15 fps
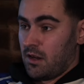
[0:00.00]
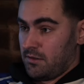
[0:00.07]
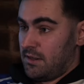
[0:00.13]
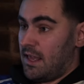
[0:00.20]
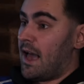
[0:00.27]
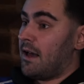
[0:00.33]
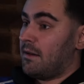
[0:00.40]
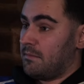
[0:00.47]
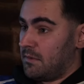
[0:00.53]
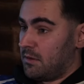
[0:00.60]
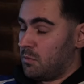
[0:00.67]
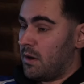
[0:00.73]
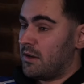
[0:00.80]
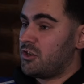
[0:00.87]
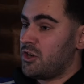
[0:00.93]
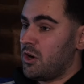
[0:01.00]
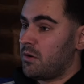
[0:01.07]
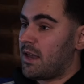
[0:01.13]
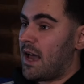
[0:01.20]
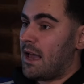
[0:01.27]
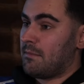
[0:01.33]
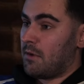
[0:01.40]
And yeah, when Duke
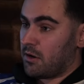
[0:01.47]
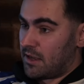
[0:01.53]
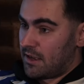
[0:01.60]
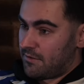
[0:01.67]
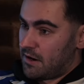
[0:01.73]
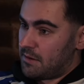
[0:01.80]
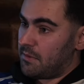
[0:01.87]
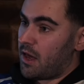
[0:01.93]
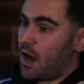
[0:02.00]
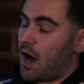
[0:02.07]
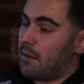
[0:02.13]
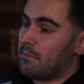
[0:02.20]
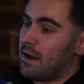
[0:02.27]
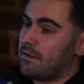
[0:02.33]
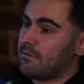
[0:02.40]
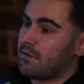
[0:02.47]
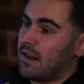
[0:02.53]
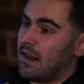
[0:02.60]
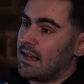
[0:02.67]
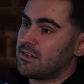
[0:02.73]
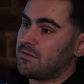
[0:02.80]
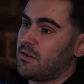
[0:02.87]
came on, giving him the armband for the
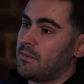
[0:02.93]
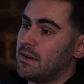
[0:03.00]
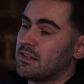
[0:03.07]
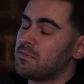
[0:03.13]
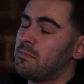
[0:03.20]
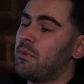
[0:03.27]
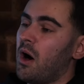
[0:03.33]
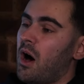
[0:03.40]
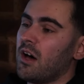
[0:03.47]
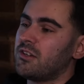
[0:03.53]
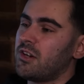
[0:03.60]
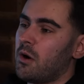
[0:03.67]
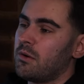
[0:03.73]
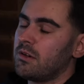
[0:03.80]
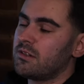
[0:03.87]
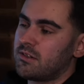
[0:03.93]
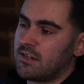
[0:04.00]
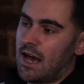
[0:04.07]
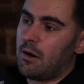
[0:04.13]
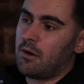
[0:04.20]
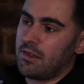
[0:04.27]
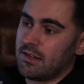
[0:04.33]
last few minutes. But I don't want to
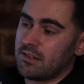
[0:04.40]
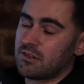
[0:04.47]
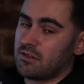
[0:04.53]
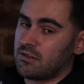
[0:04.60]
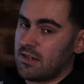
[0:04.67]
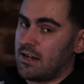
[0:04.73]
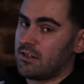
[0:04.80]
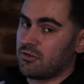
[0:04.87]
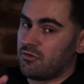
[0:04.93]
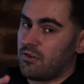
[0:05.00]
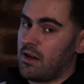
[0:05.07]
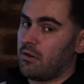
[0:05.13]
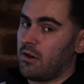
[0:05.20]
sour this because that is a real